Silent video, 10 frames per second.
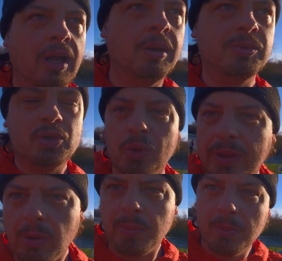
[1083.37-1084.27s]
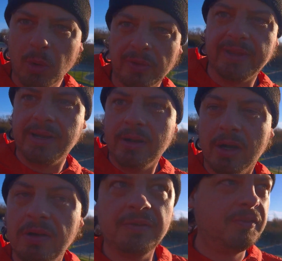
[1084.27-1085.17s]
I'm sure that will be more than
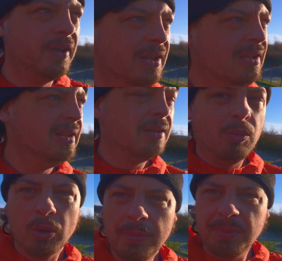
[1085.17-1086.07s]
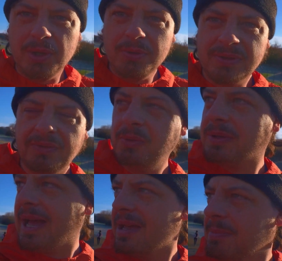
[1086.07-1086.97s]
enough. What a beautiful
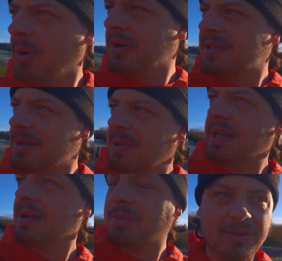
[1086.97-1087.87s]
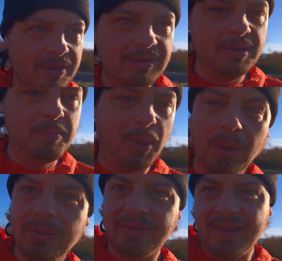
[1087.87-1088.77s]
day, minus it being absolutely
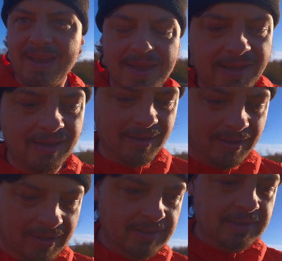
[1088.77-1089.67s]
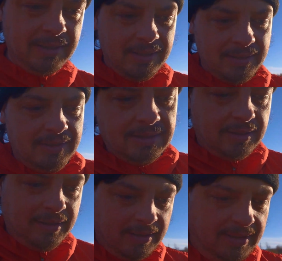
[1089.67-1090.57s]
Baltic.
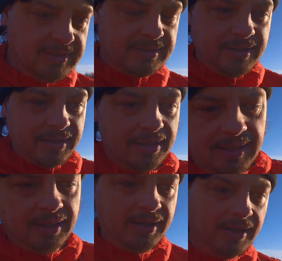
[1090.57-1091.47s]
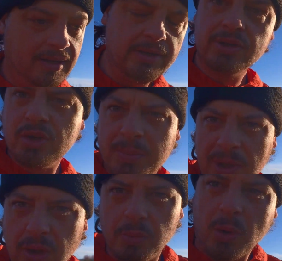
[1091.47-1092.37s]
It uh, should be
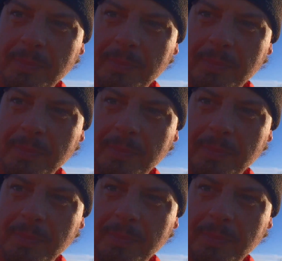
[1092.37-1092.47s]
a good